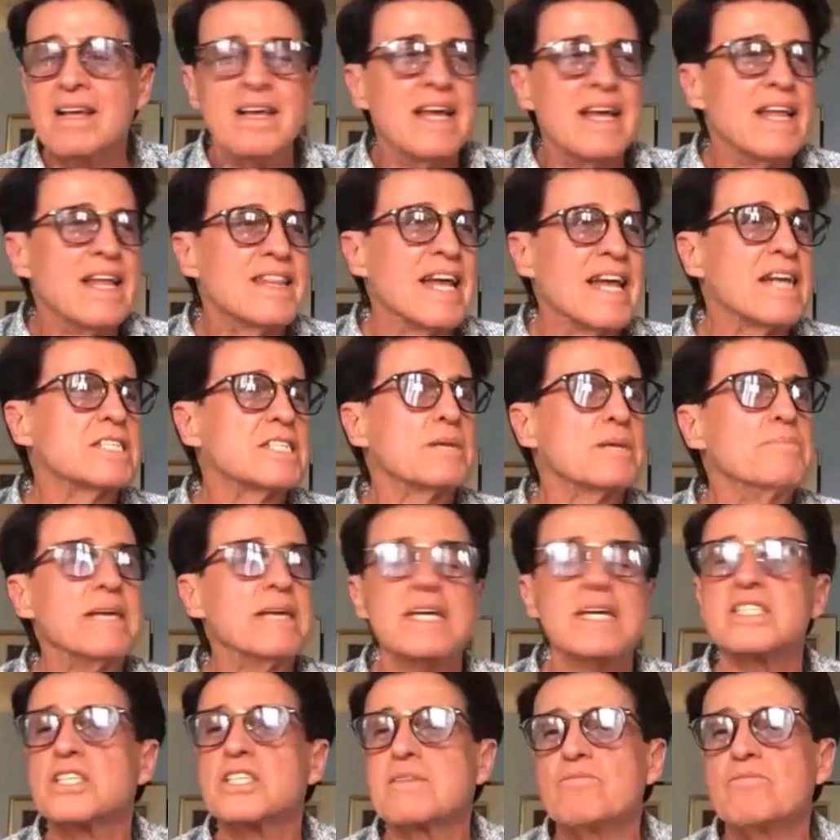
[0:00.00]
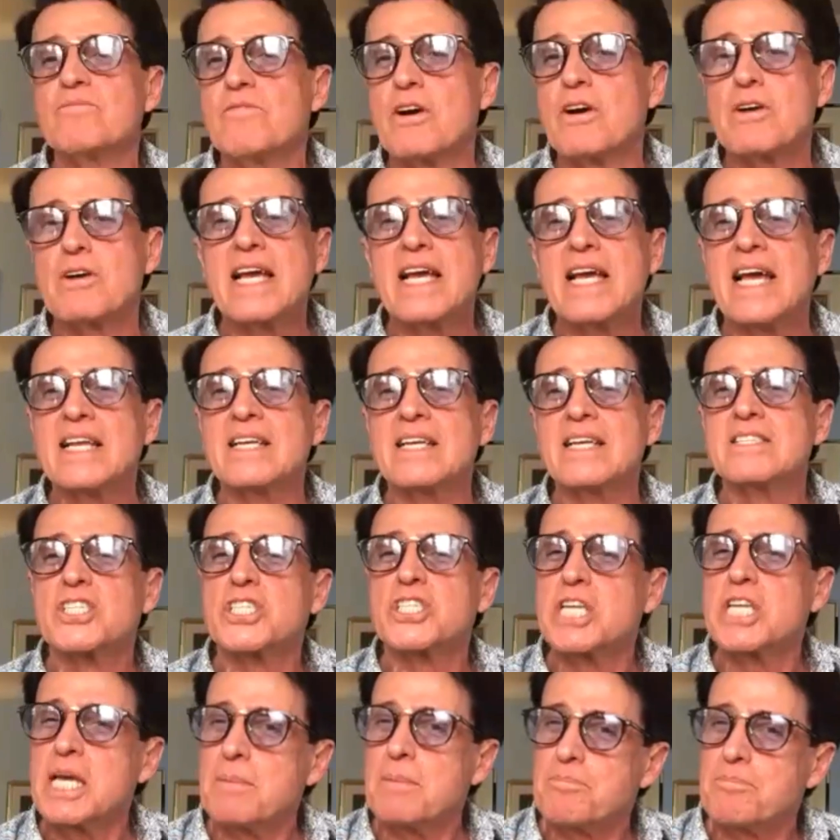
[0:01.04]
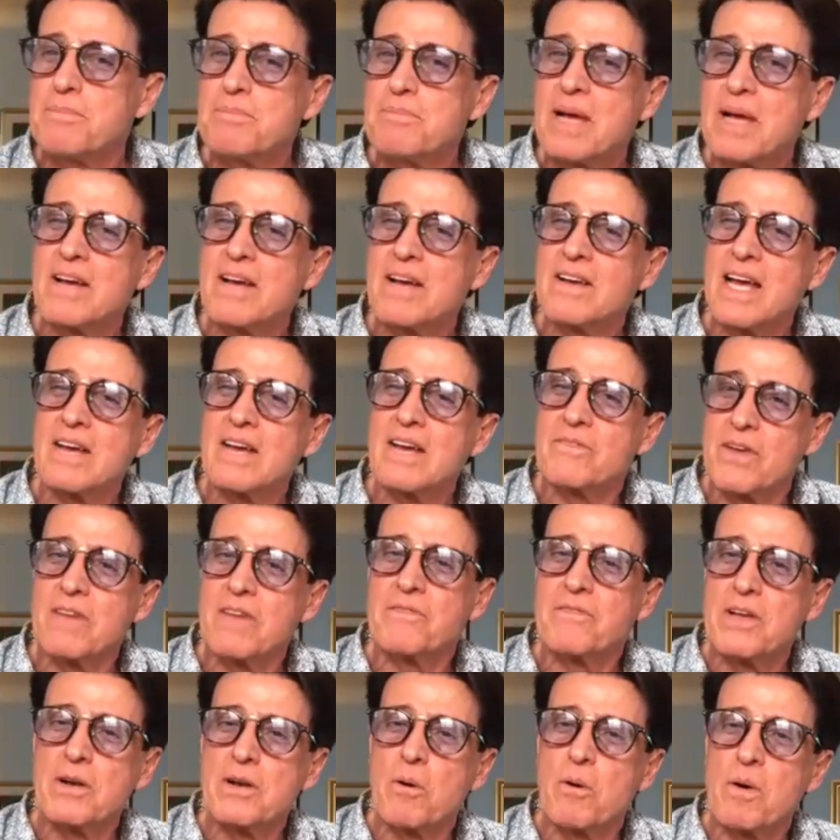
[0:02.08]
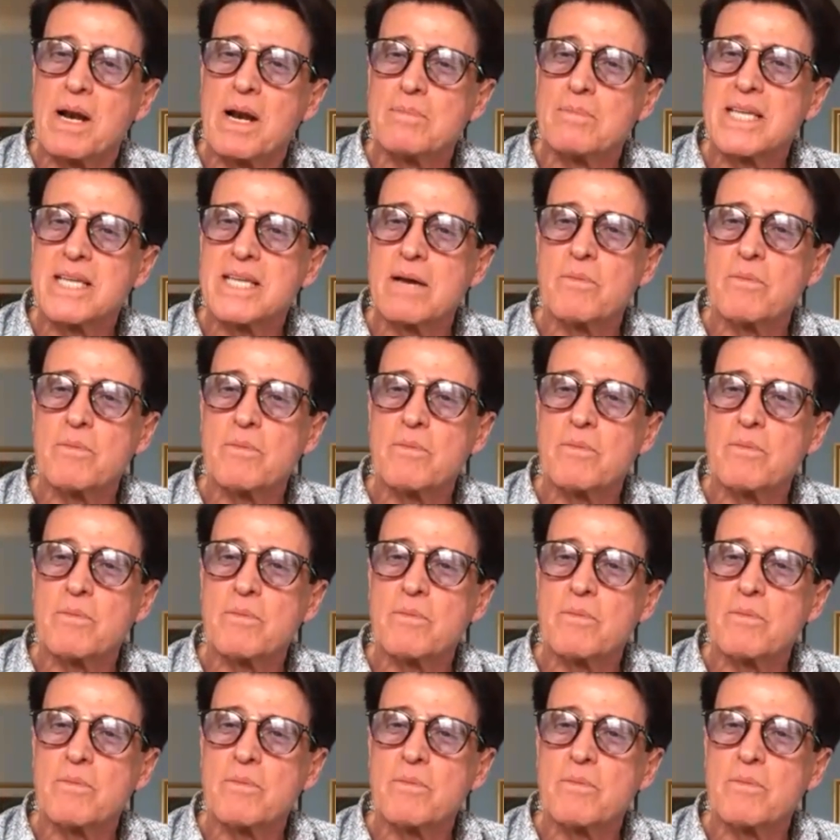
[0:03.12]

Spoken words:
that to me is very cheap, if you know what I'm saying.